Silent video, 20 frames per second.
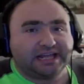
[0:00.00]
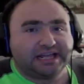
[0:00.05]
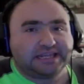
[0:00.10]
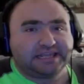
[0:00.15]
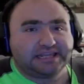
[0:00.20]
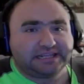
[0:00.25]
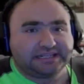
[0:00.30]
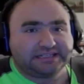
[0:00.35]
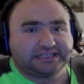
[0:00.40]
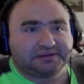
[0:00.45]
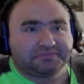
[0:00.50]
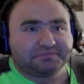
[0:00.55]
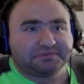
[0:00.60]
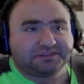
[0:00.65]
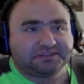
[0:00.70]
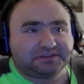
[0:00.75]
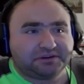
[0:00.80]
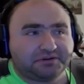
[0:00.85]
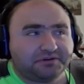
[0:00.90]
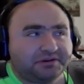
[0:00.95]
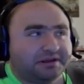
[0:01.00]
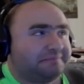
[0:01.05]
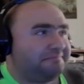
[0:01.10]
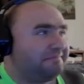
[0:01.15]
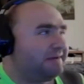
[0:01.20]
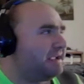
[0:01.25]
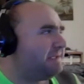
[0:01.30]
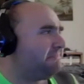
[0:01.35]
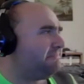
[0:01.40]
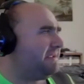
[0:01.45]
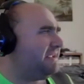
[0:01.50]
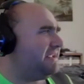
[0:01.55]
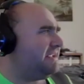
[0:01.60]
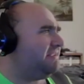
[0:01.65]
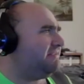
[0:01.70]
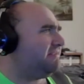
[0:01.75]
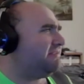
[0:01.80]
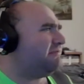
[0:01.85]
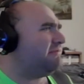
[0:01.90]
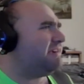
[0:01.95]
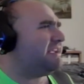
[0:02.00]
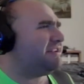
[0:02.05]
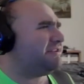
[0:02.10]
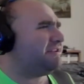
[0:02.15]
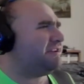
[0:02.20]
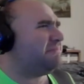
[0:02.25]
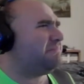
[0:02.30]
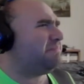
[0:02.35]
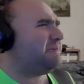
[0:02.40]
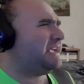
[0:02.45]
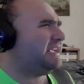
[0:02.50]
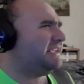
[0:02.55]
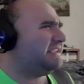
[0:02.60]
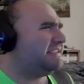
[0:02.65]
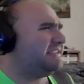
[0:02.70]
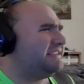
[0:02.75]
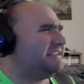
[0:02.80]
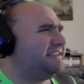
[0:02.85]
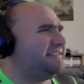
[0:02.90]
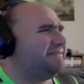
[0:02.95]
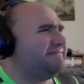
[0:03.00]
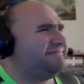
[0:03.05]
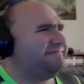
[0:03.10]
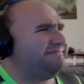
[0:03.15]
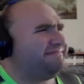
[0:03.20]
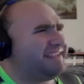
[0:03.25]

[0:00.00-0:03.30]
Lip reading: this episode. It might be the way they're gonna pace it.